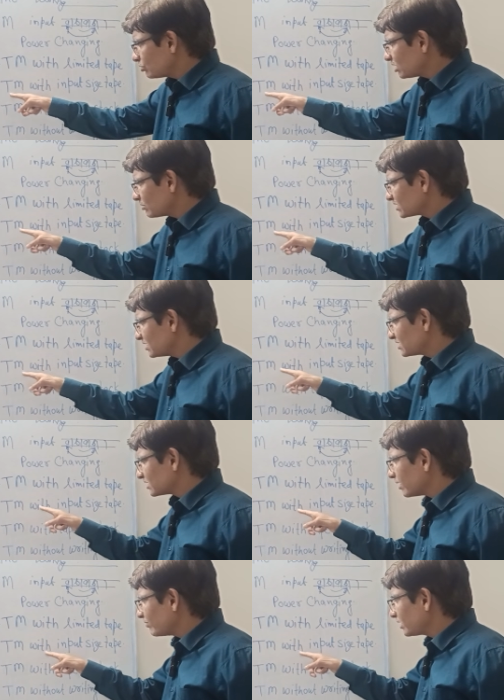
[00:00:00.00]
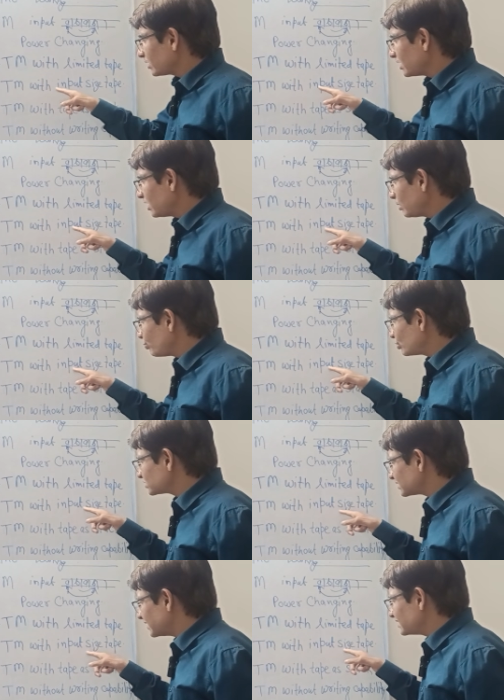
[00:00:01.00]
Turing machine is having
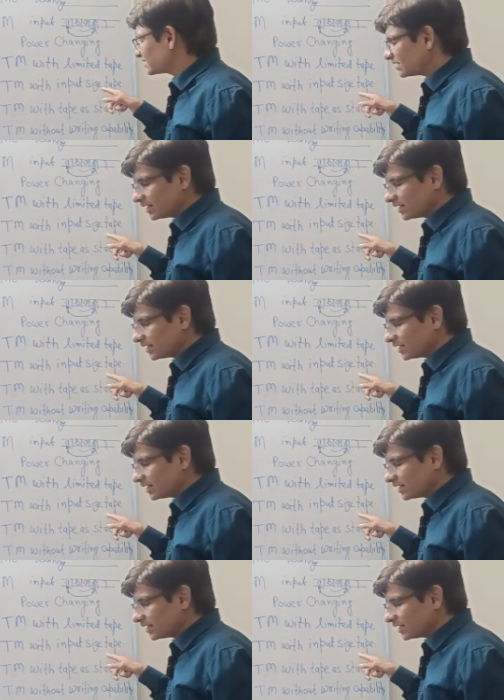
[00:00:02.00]
input size